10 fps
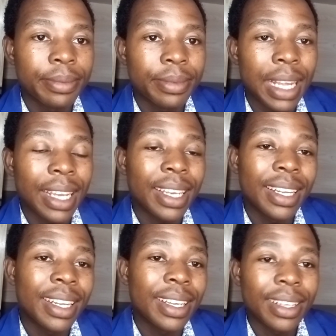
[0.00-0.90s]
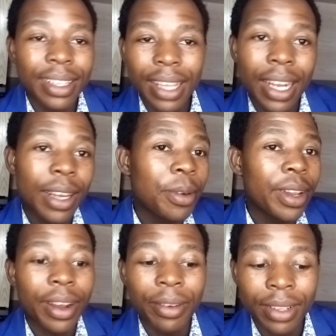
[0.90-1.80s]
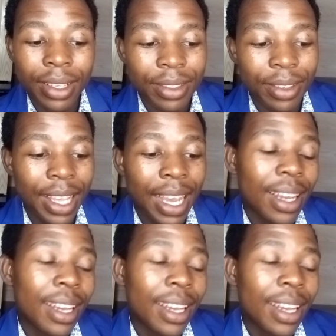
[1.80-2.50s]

like e the other way around so yeah